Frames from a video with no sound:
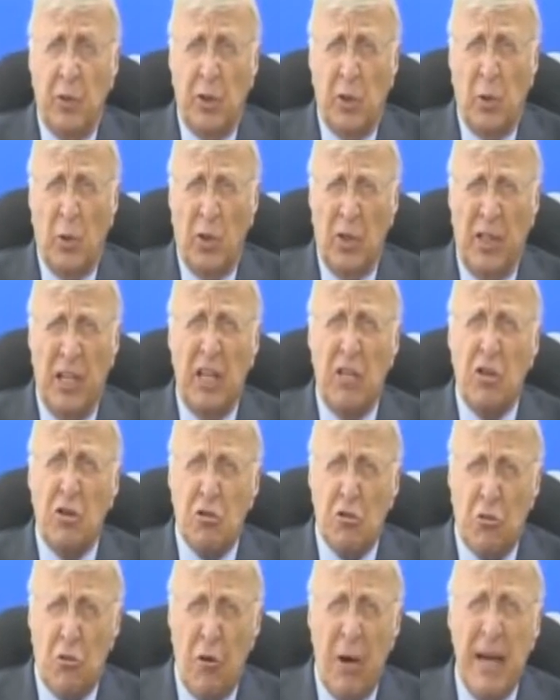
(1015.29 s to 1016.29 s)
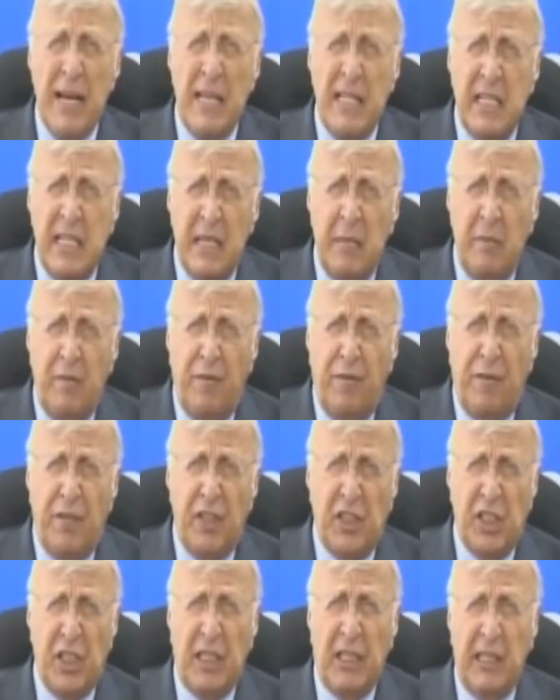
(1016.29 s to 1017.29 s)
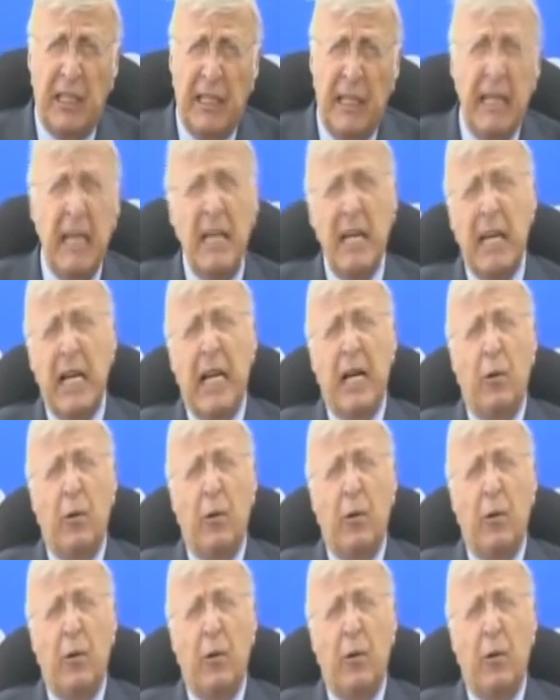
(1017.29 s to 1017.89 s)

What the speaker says: It was a work that drained him physically.